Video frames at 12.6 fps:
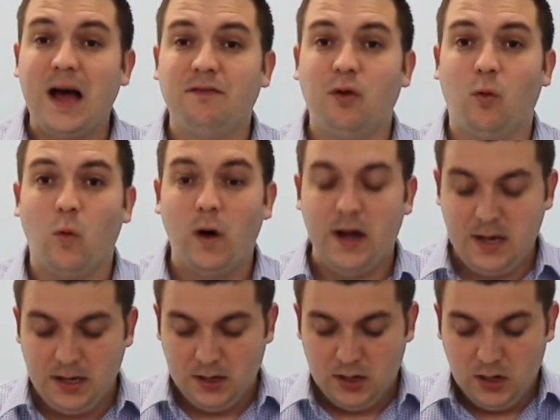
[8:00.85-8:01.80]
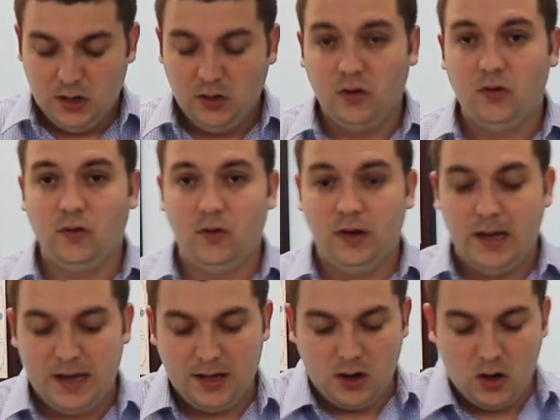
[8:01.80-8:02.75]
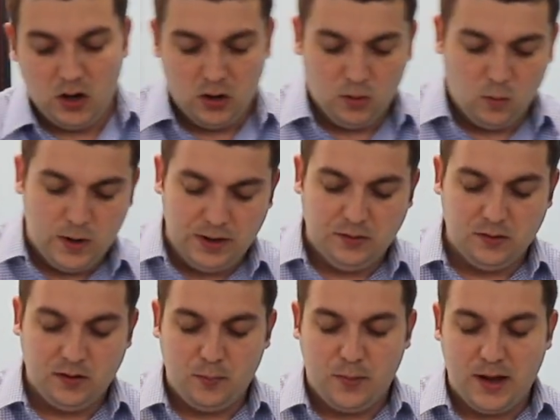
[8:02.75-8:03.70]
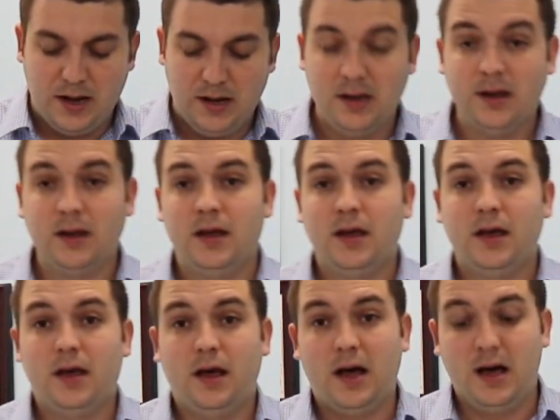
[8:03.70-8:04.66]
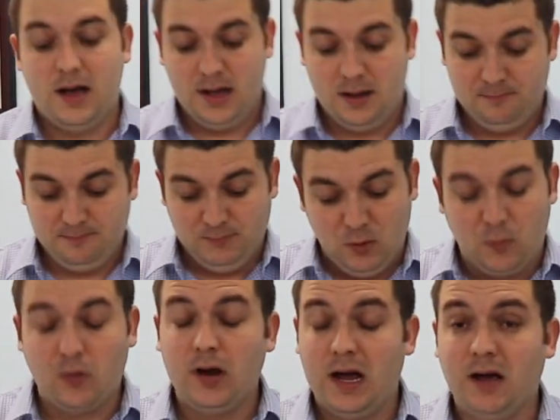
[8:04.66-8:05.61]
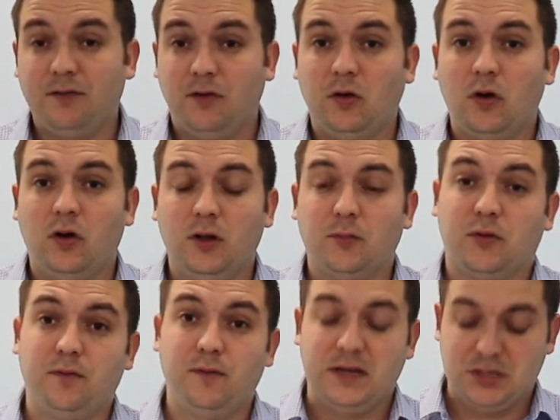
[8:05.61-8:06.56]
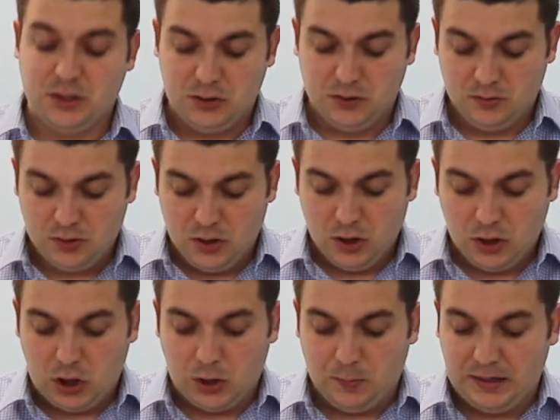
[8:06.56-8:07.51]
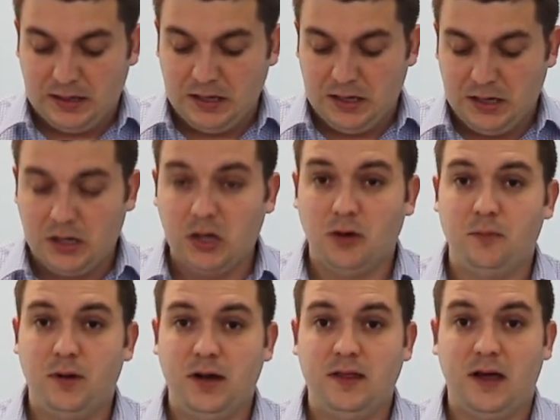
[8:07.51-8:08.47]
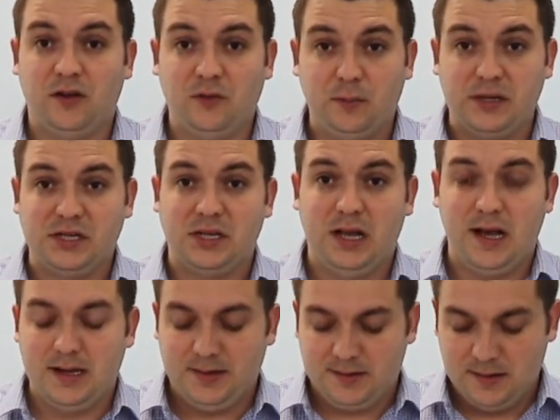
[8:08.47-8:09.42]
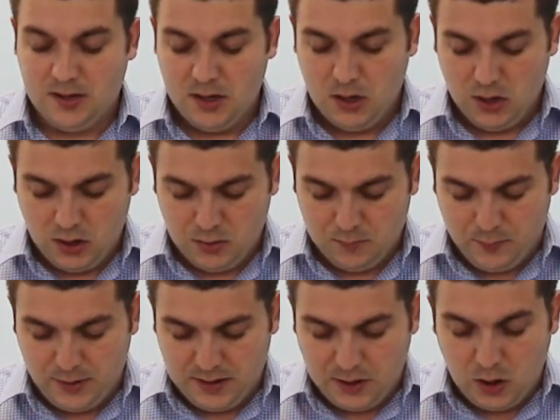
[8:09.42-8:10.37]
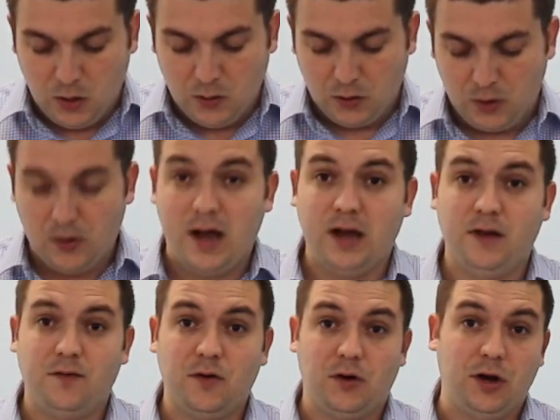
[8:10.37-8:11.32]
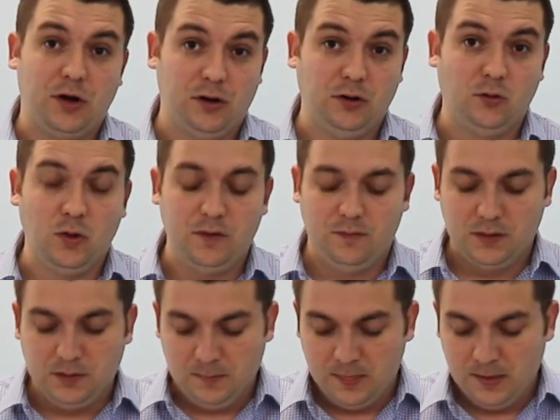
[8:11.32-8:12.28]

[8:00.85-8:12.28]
have a way to get all the way to the padding, you probably have to call a professional carpet cleaning company that is specialized on pet odor. And if you're here in Louisville,